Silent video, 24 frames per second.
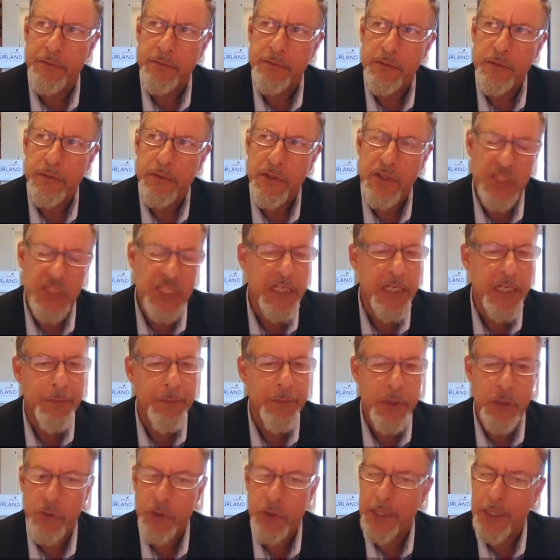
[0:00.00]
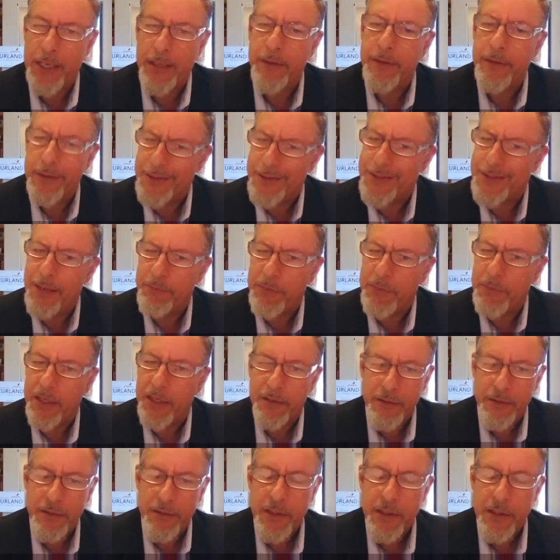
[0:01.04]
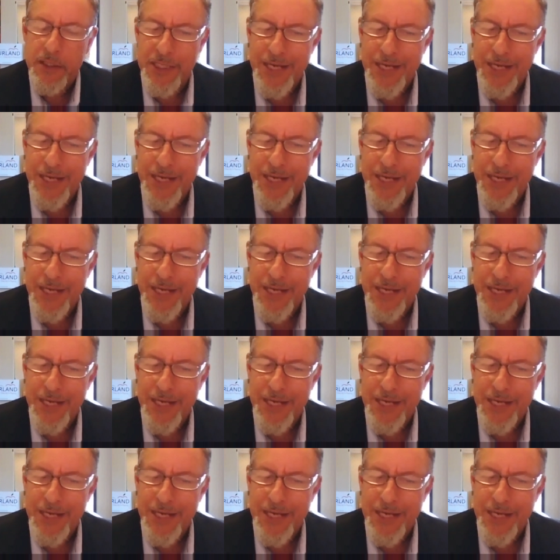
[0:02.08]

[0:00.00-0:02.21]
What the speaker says: TWC, it's something. It's an